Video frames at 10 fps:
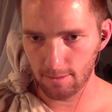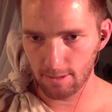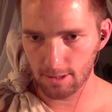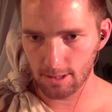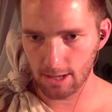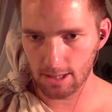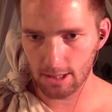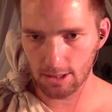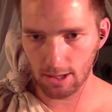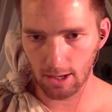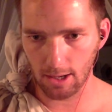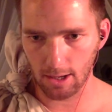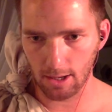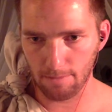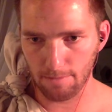Staci. This
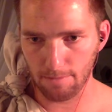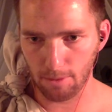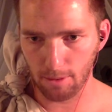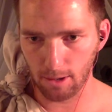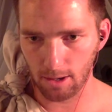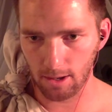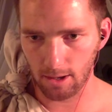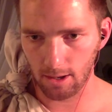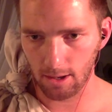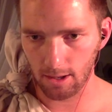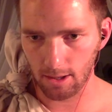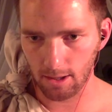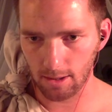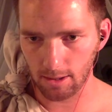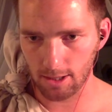your boy
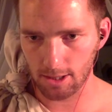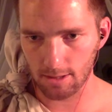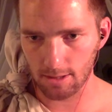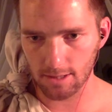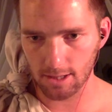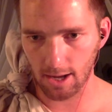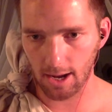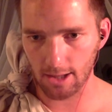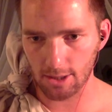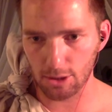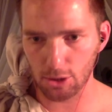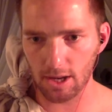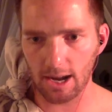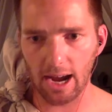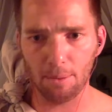Legend of Sky. So he
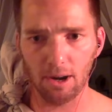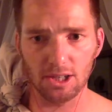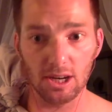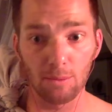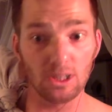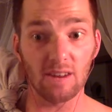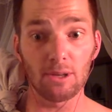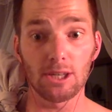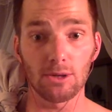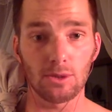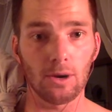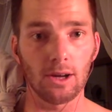trains at Hyde Park Gym, which I've been to as well.